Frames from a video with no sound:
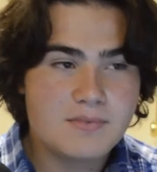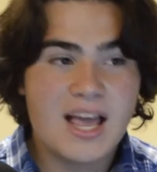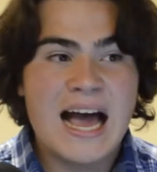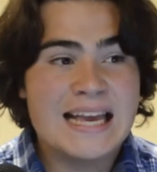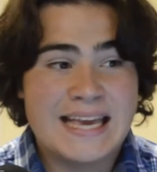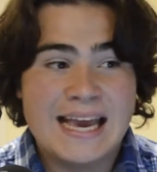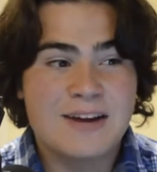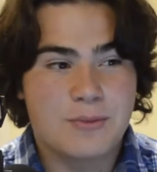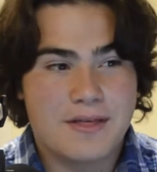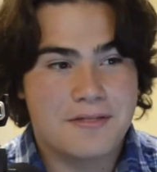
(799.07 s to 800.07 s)
I
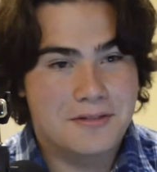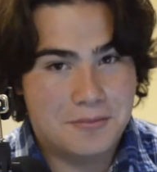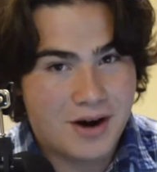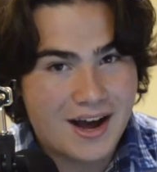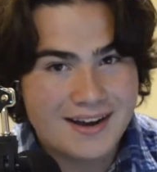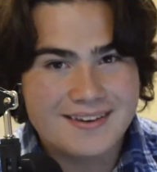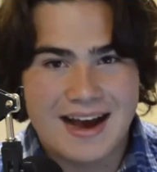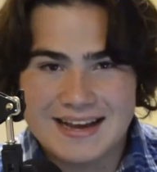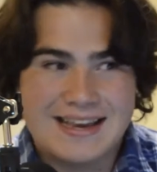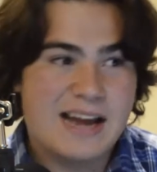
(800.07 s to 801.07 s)
can with LeBron.
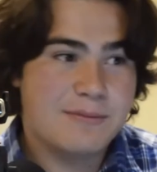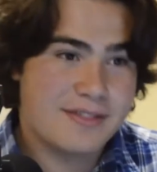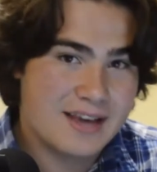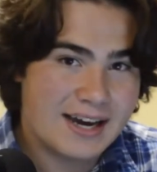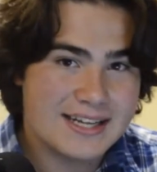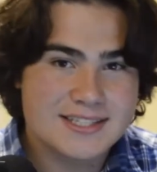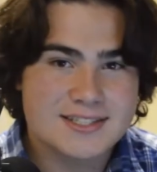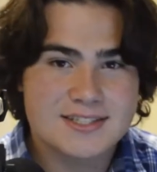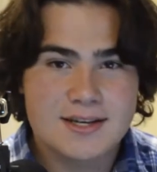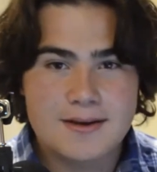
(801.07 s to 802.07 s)
I can with
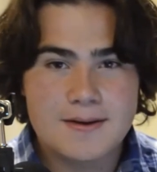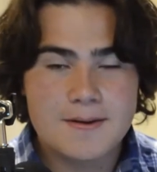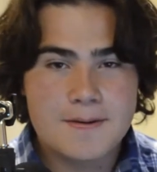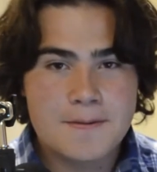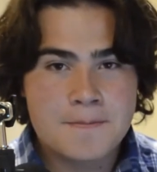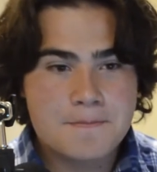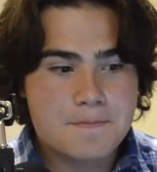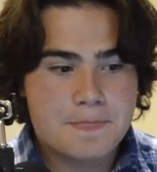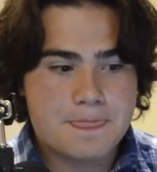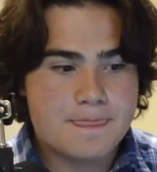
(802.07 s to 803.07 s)
Giannis.
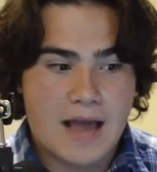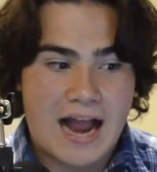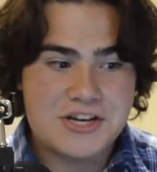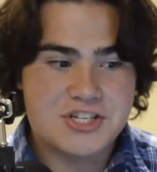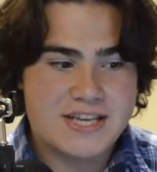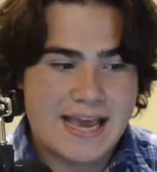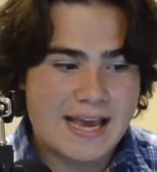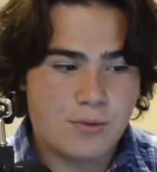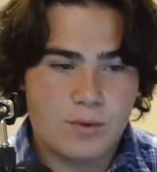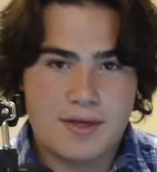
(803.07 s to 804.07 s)
I just
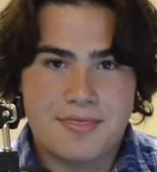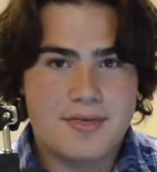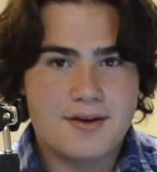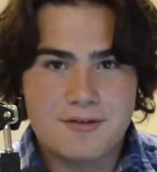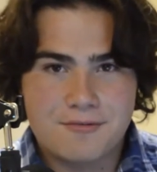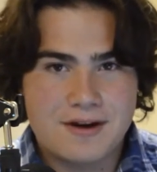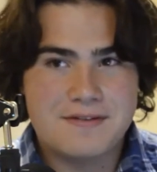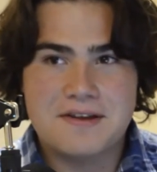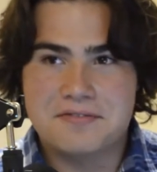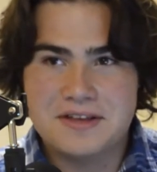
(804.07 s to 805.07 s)
can't with Fred
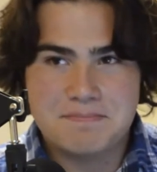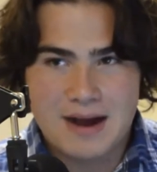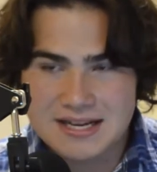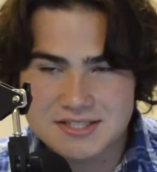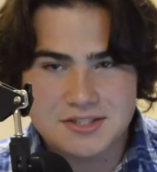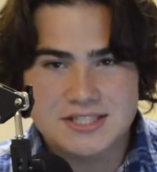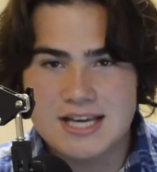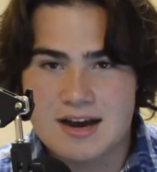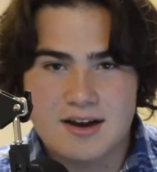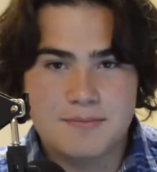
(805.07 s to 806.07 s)
VanVleet, Pascal
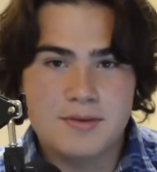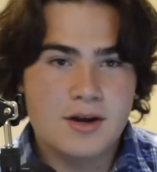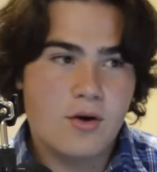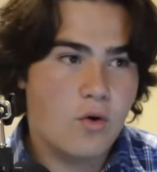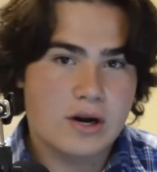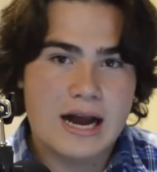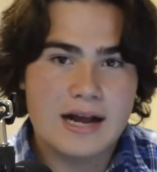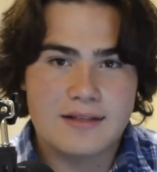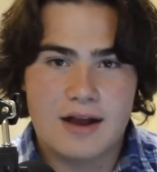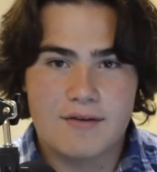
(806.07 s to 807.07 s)
Siakam, or
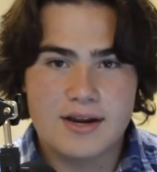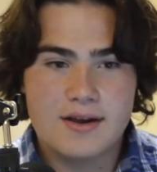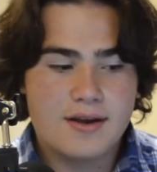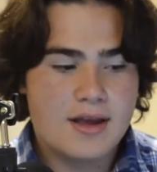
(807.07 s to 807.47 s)
Kyle Lowry.